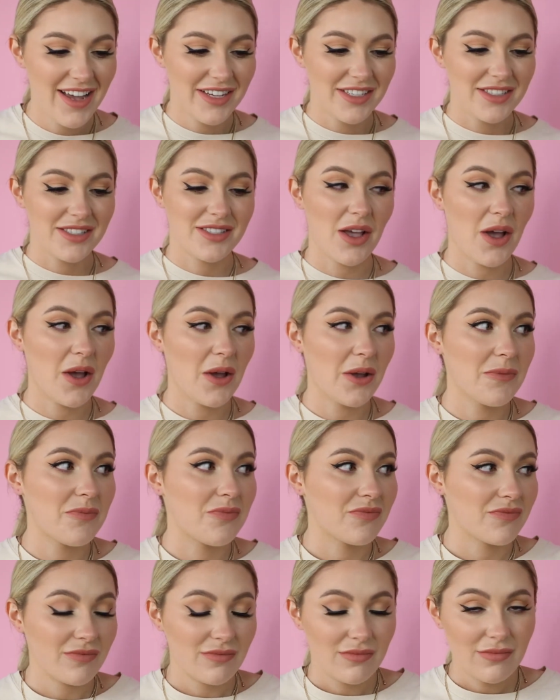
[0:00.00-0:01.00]
So
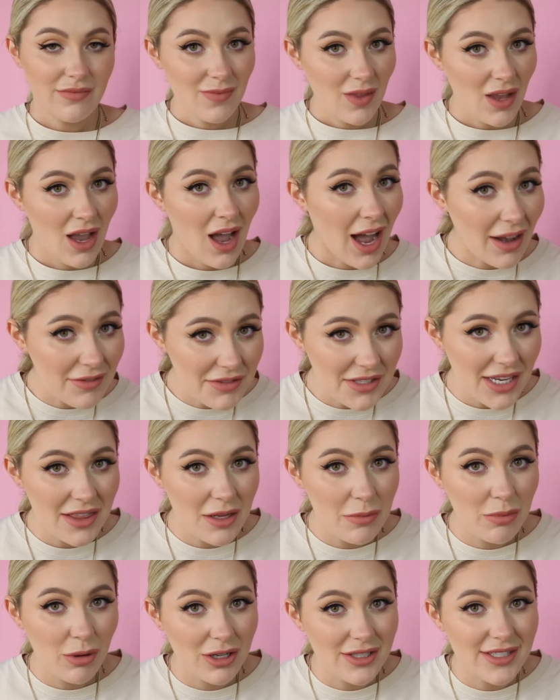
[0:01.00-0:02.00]
I've seen
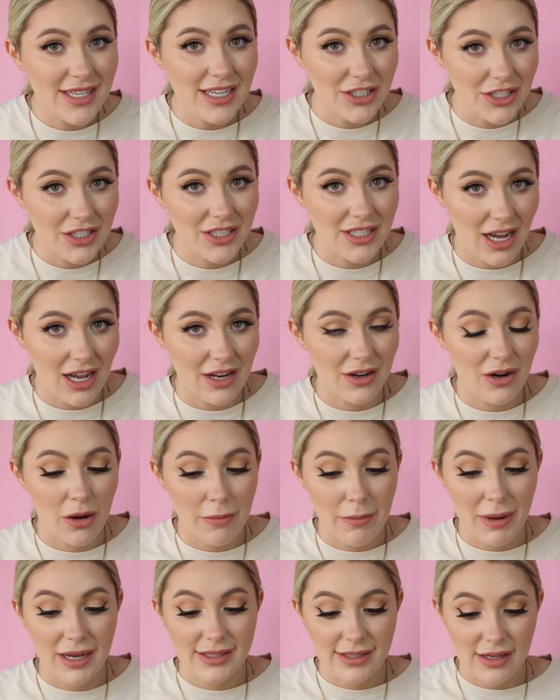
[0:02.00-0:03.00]
the procedure done on
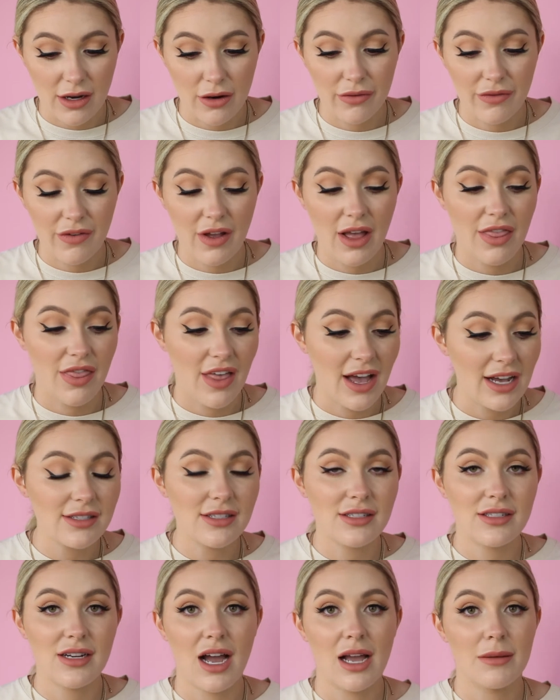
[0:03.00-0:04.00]
myself
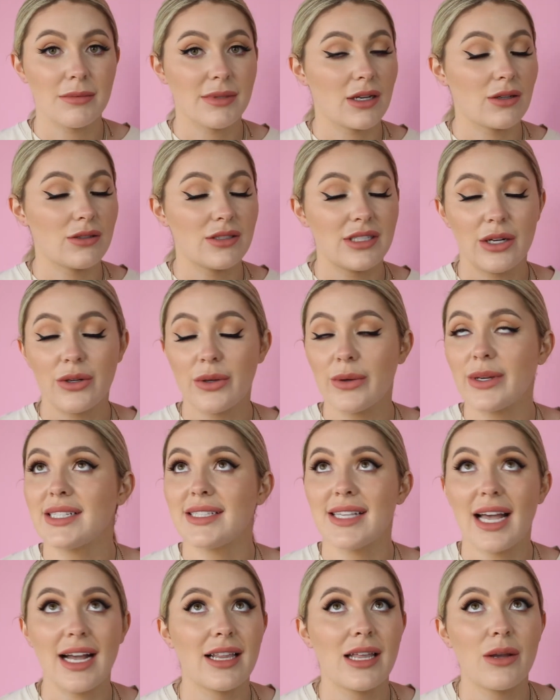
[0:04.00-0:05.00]
1,000 times. I could tell you
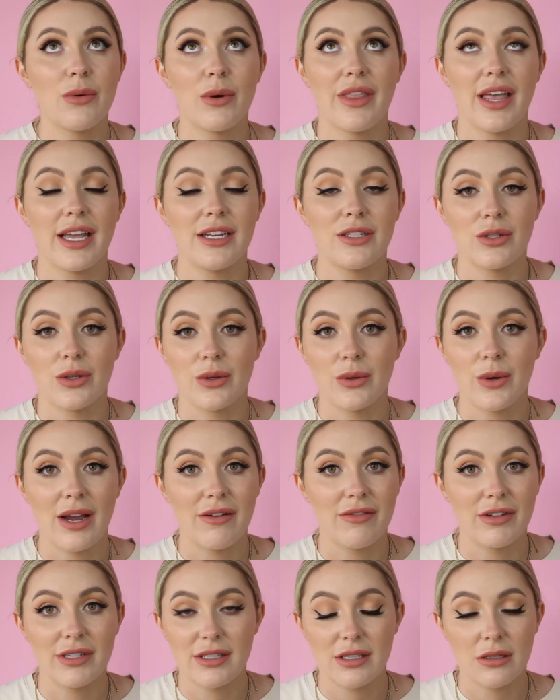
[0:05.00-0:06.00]
exactly what they do
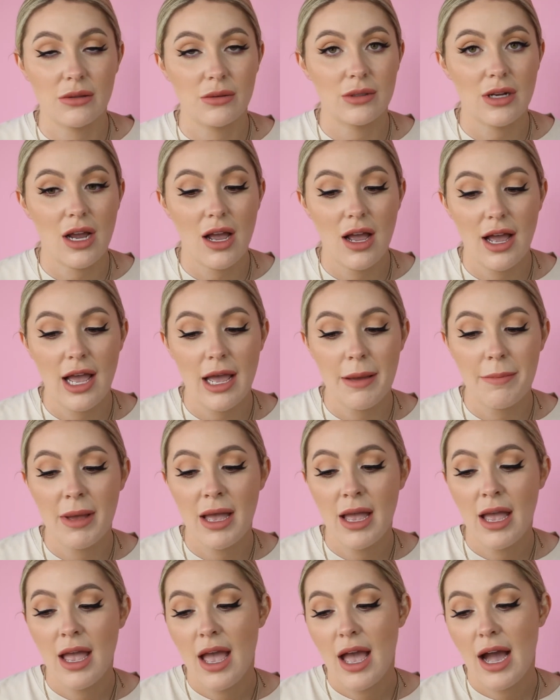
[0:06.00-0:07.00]
every single time.
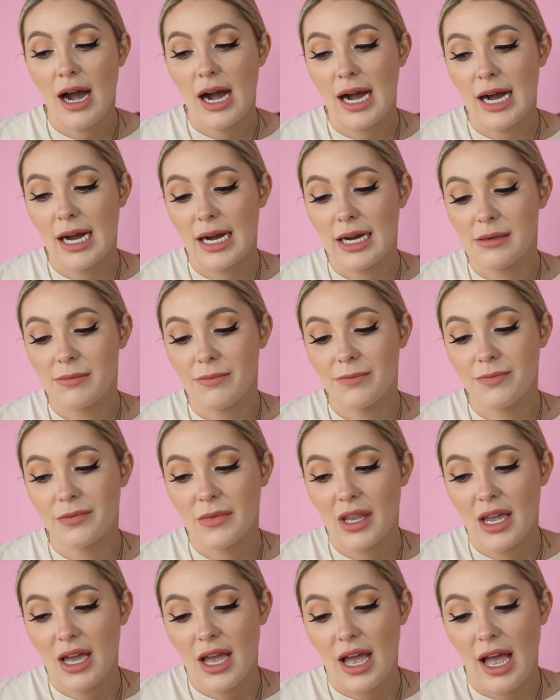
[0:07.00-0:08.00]

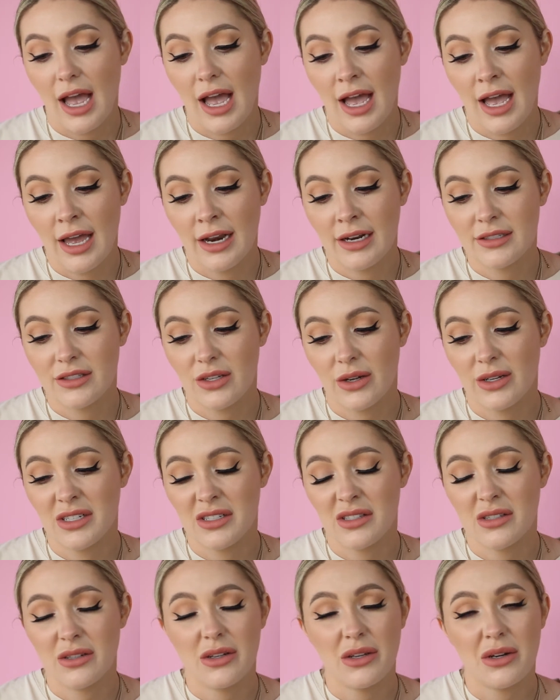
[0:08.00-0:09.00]
And so I
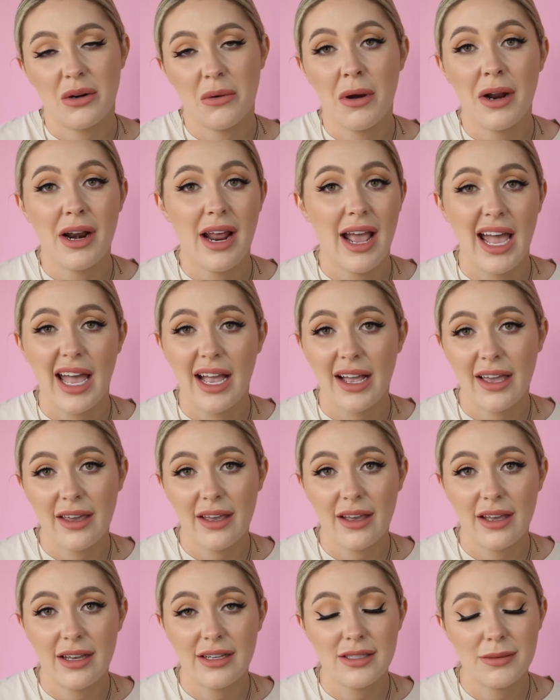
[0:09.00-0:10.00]
just thought, you know what,
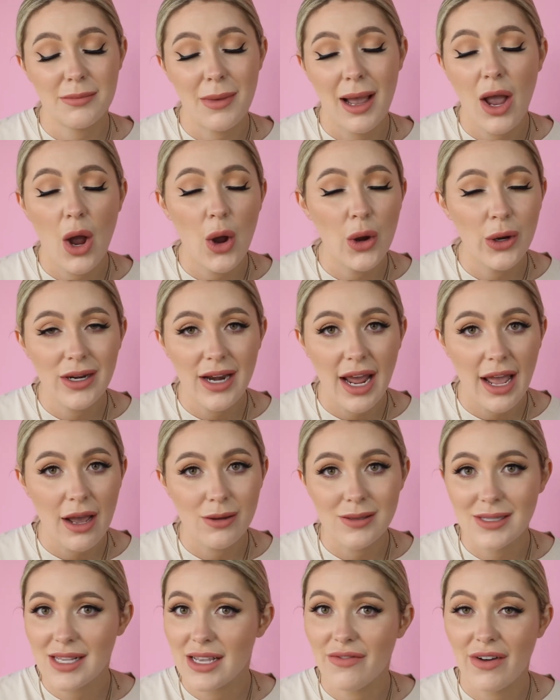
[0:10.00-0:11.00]
heck, it's my own
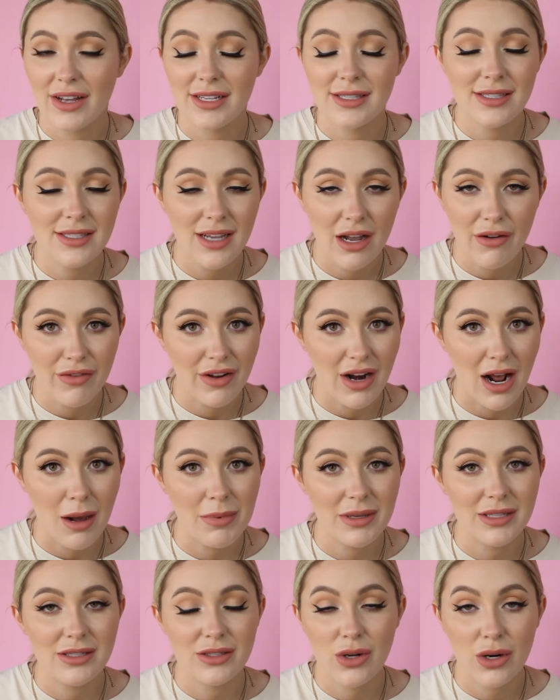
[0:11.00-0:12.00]
nails. If I stuff it
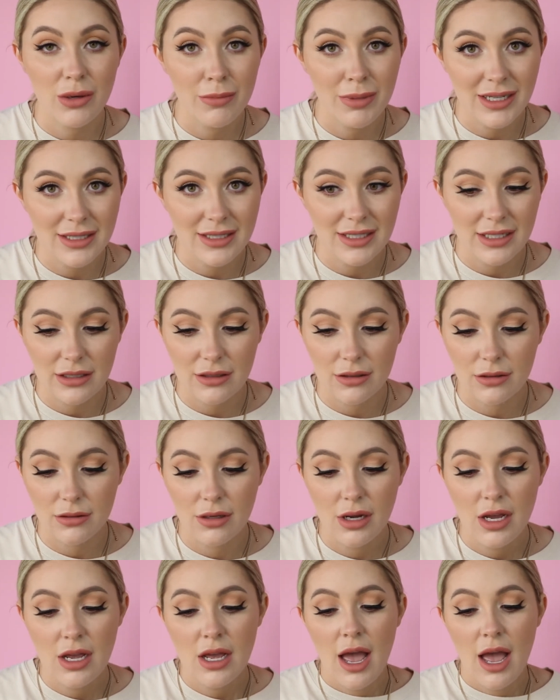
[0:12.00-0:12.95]
up, it's not a big deal.